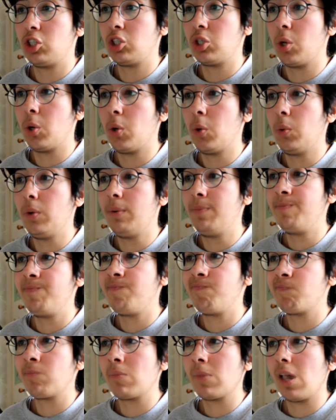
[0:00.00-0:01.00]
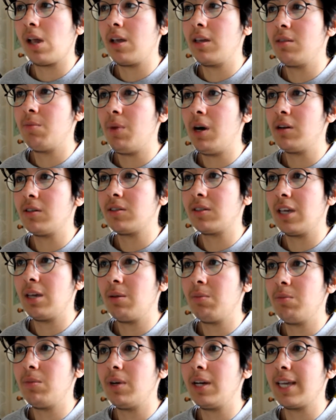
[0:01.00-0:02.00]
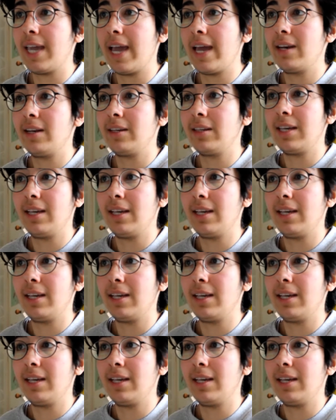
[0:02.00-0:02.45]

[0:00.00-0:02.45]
So in the mark scheme, again,